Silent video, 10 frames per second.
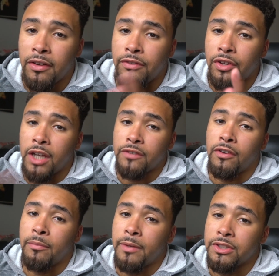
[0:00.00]
If you guys
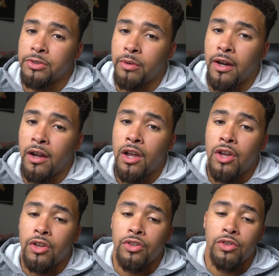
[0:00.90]
follow me on Twitter,
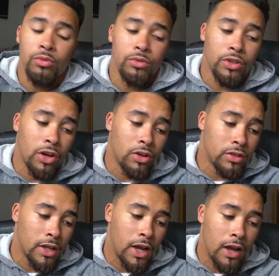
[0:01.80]
you will know
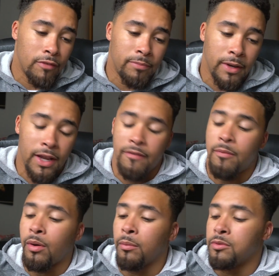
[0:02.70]
that I've been having
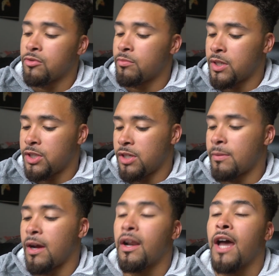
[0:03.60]
problems with my
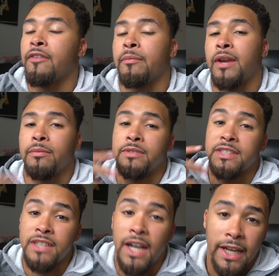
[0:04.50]
Gmail and I haven't been able to
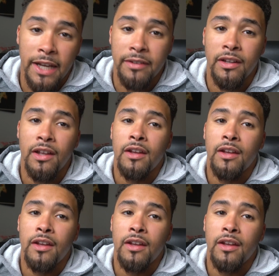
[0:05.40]
sign in.